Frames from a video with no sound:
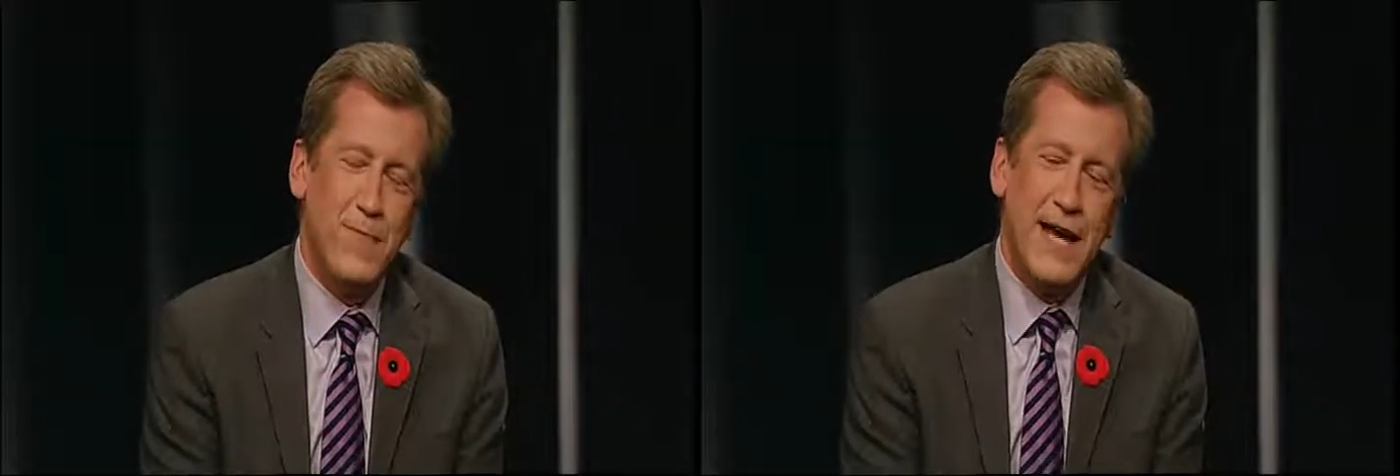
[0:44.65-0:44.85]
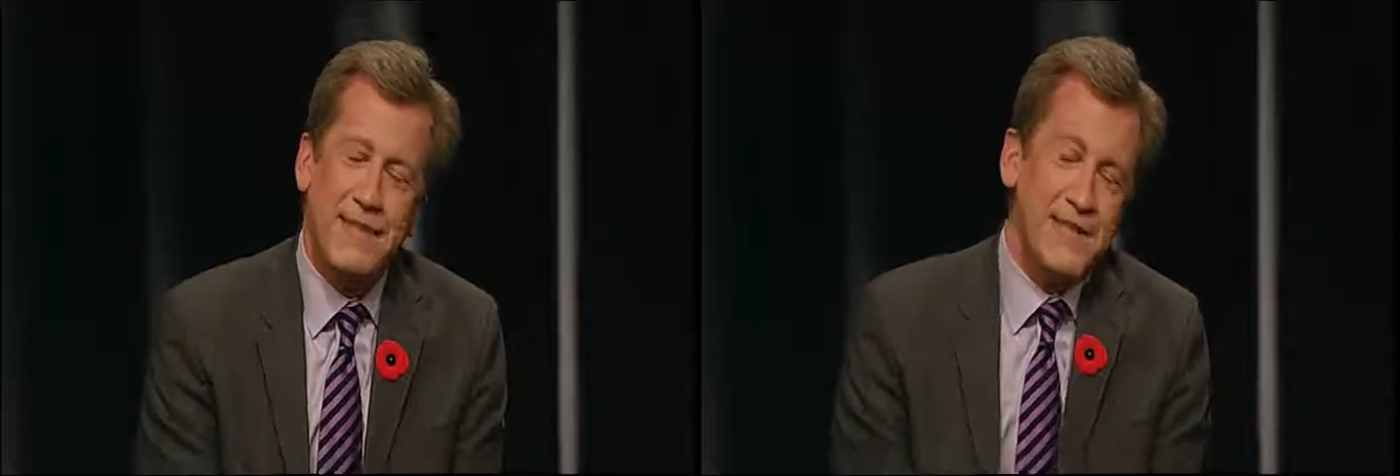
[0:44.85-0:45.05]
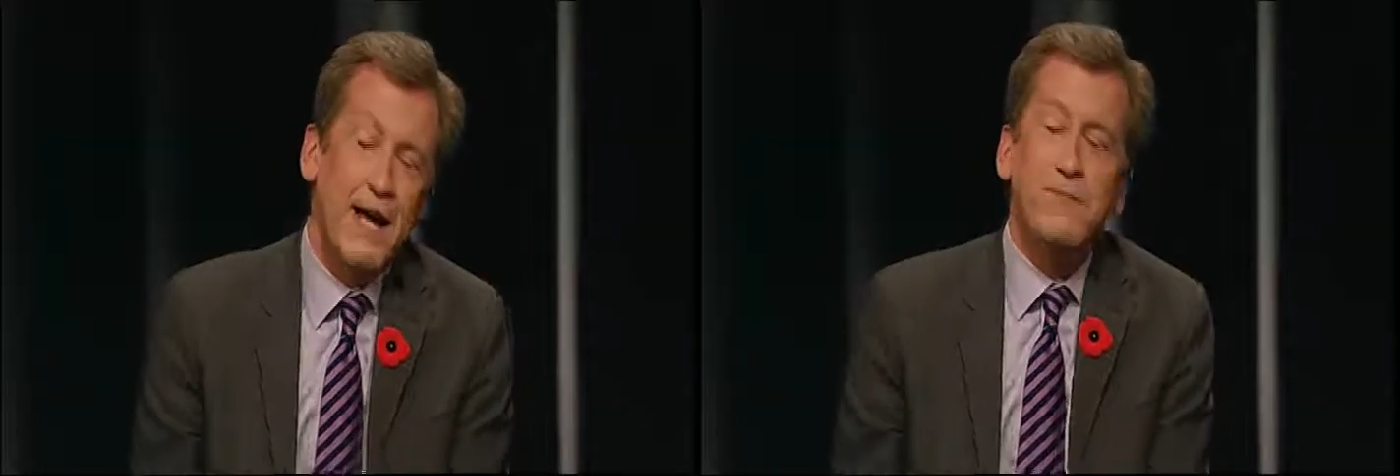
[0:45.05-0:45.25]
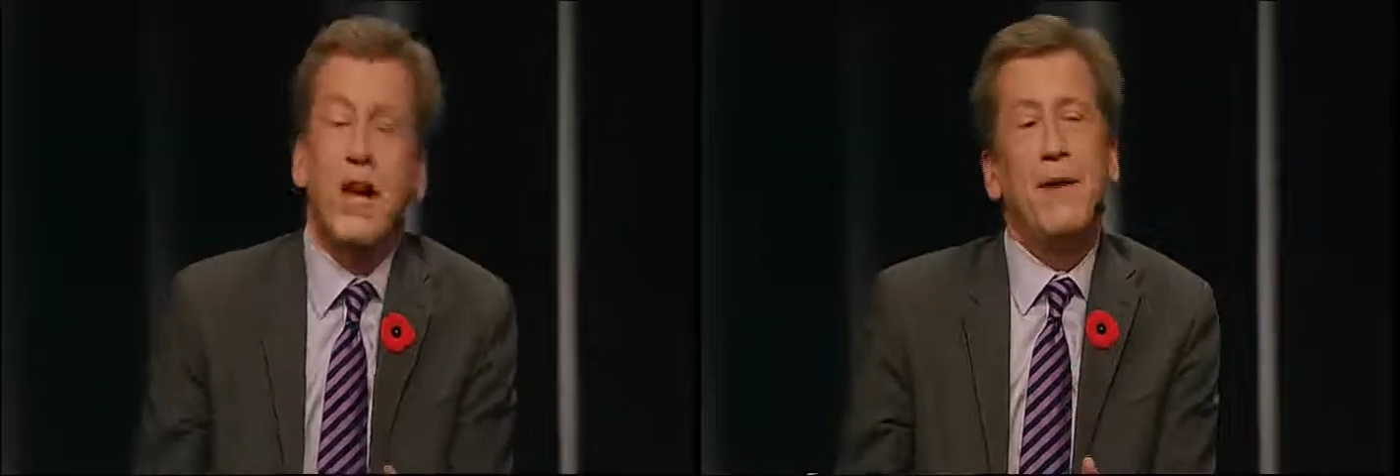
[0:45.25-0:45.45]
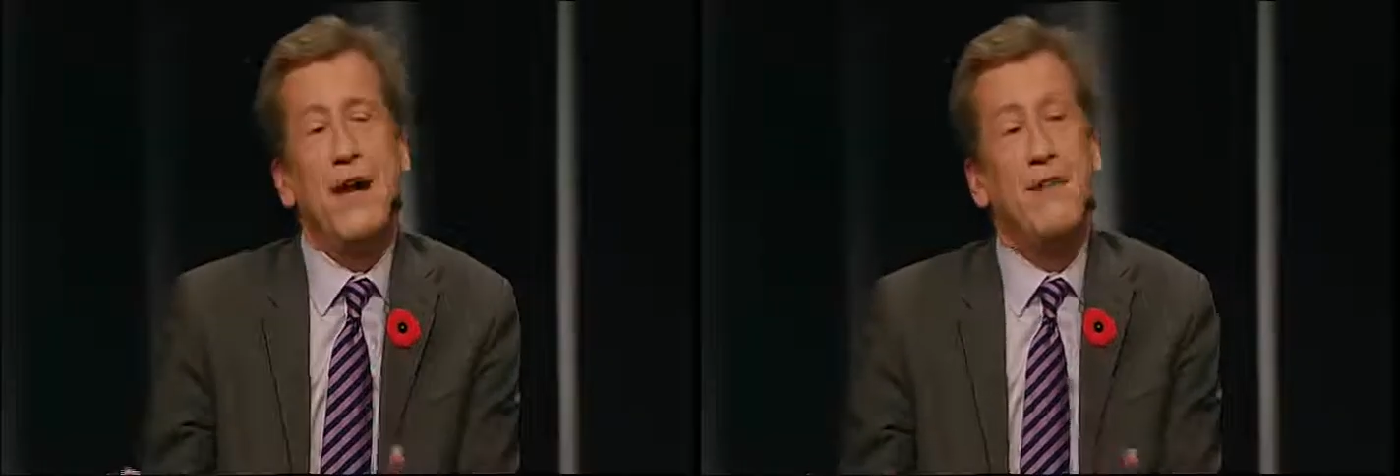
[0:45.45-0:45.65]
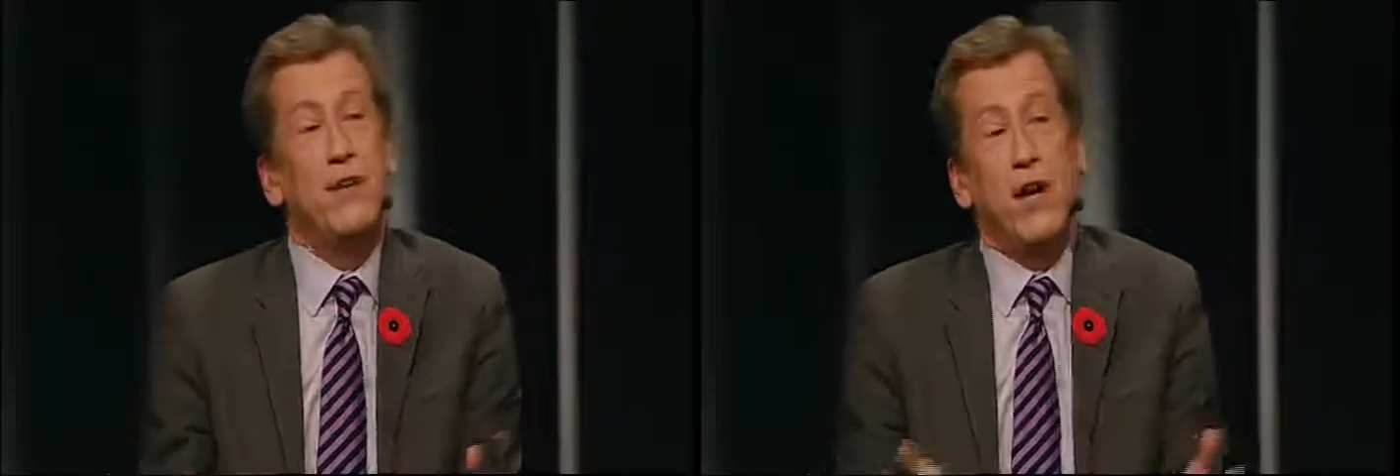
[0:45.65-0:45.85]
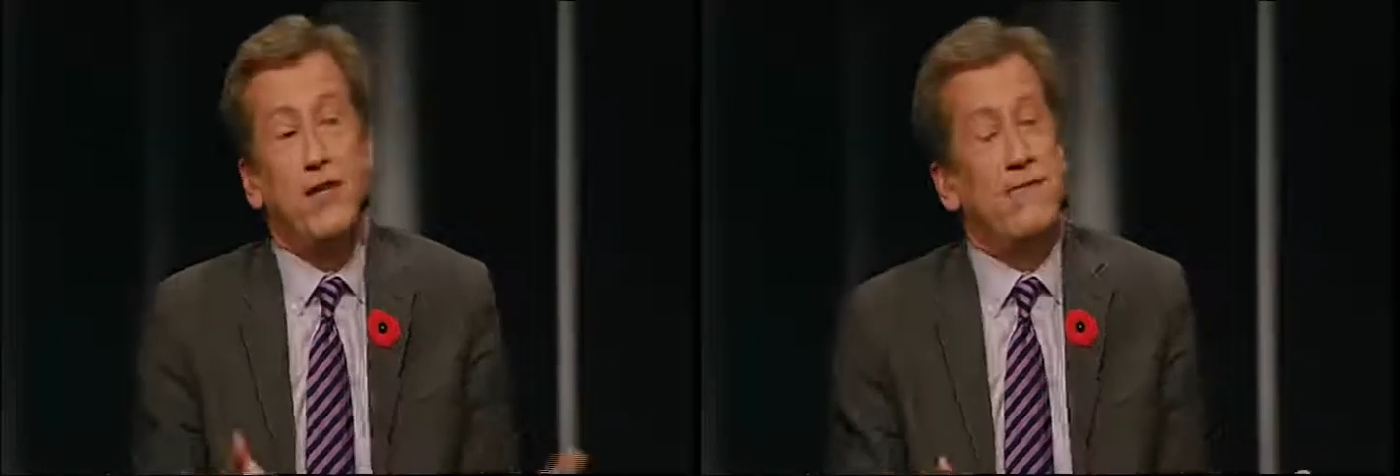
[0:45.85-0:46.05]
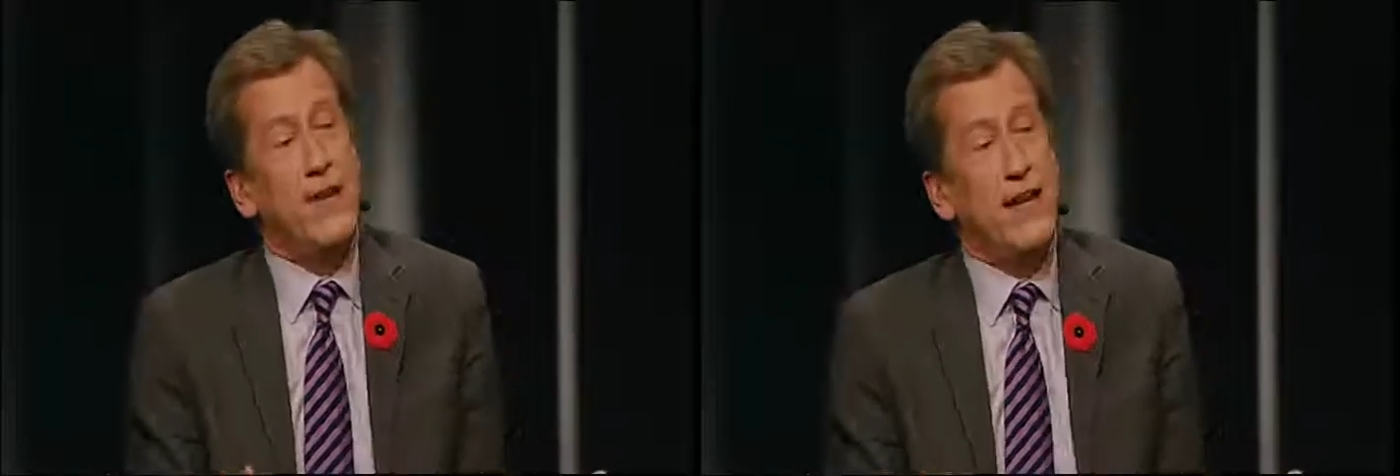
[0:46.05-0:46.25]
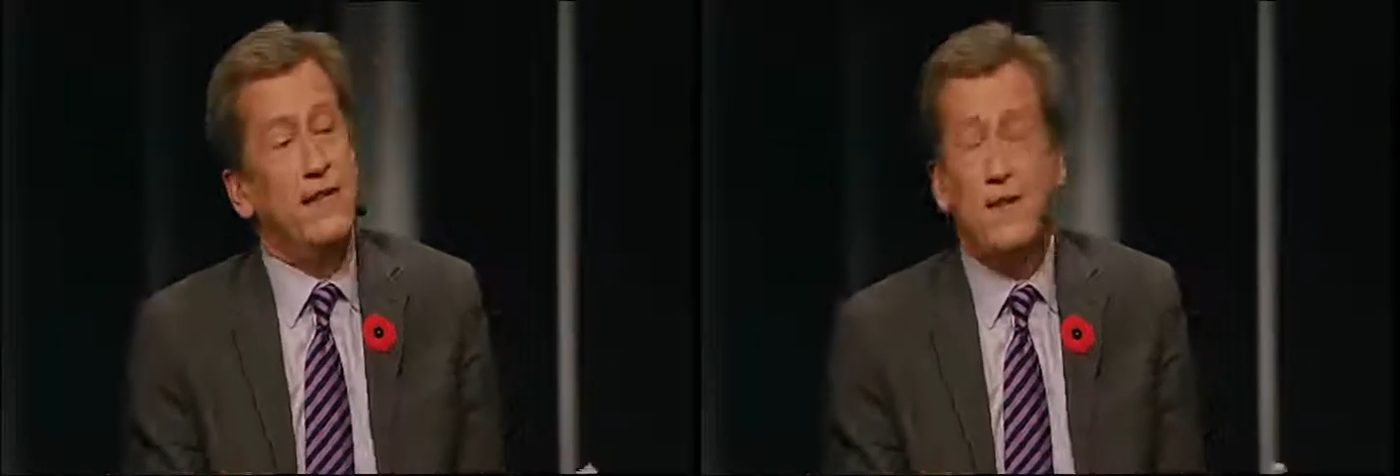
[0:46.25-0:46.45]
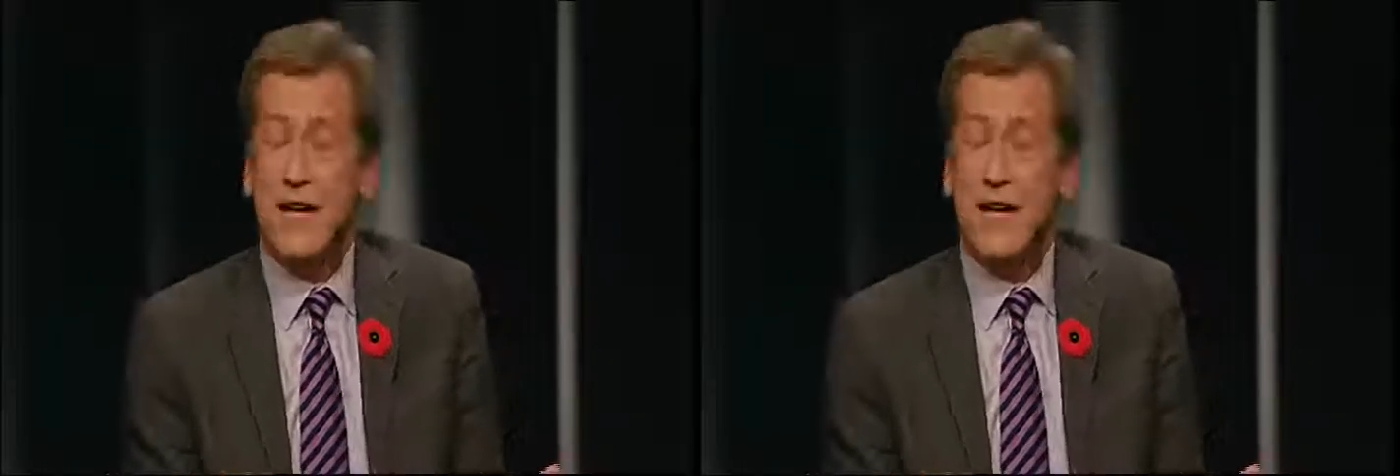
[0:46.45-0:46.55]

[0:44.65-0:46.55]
At the same time, I have a lot of friends